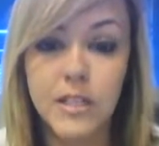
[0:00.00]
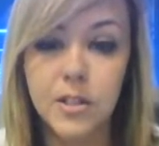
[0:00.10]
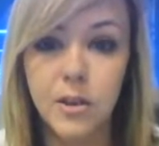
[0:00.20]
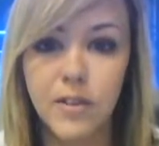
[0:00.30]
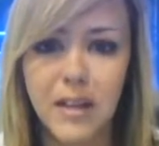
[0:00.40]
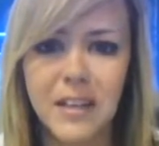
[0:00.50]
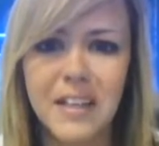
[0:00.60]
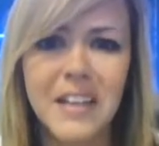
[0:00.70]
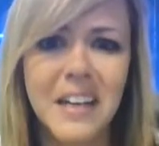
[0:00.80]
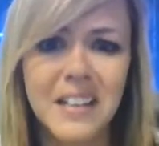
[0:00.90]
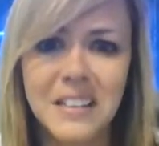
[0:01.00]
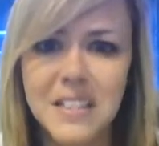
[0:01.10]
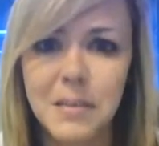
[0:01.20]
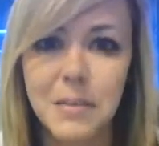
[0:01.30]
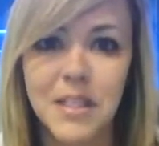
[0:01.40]
So I've gotten like a
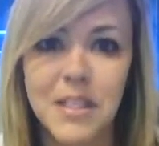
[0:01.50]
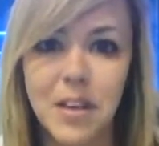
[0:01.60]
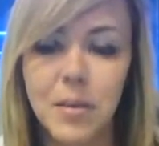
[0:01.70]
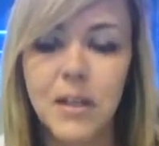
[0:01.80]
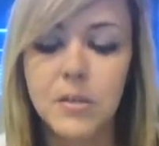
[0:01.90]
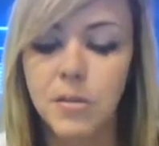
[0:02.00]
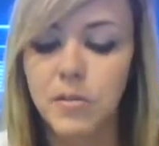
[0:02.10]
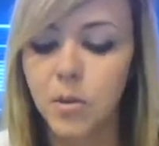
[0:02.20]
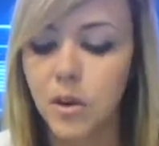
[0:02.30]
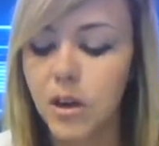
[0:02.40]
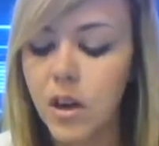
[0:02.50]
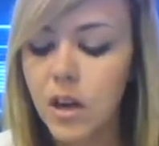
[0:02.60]
necklace in my Style Box before.